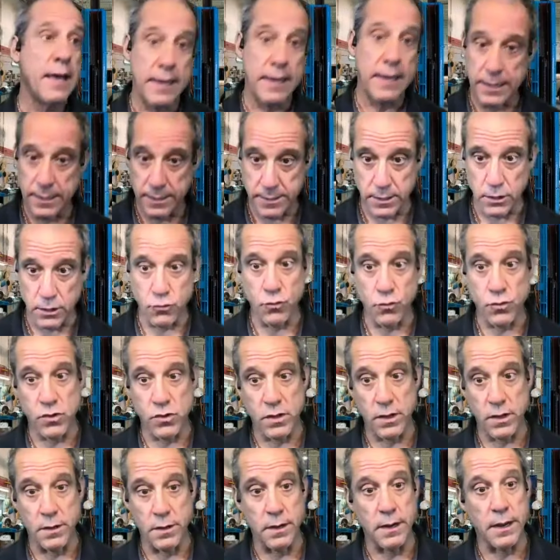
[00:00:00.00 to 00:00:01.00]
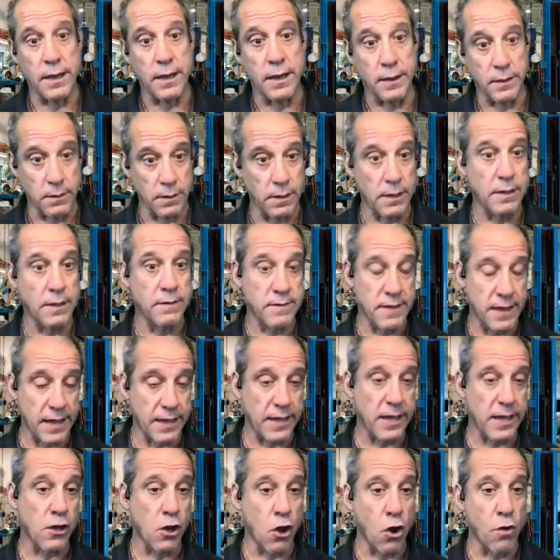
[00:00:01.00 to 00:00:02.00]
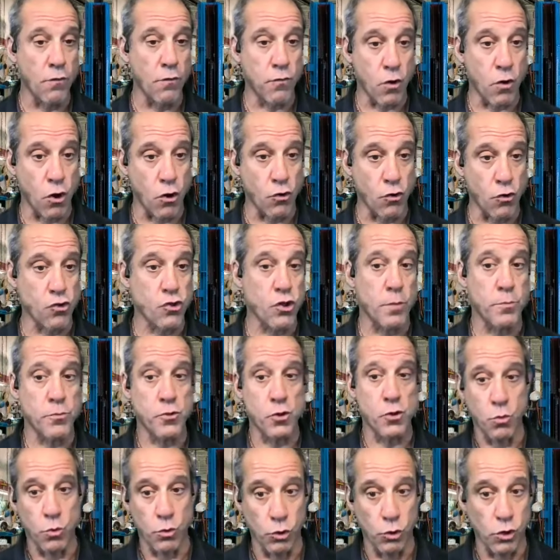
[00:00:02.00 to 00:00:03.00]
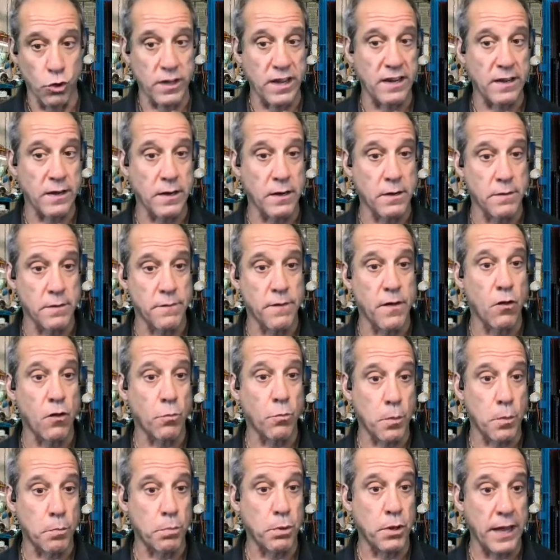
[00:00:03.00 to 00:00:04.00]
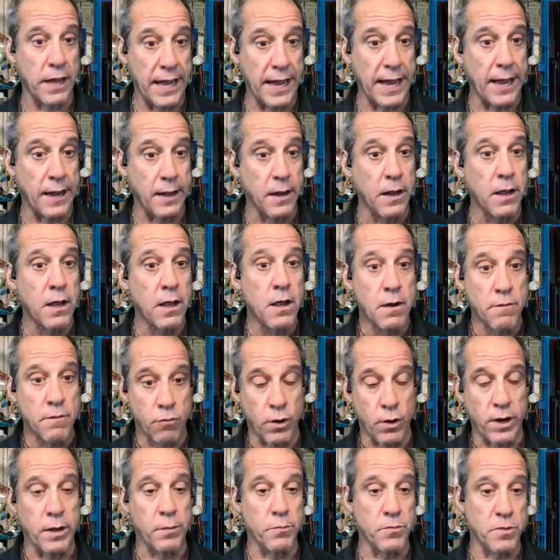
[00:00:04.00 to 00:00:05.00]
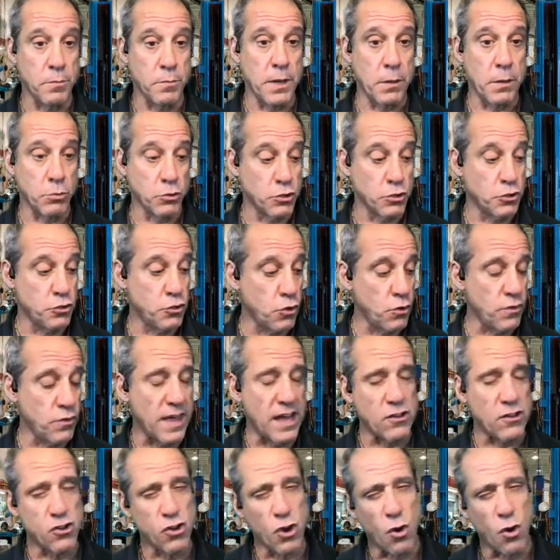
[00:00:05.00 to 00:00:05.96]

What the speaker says: He's interested in taking over ownership, so we're looking to develop a plan for him to be able to do that.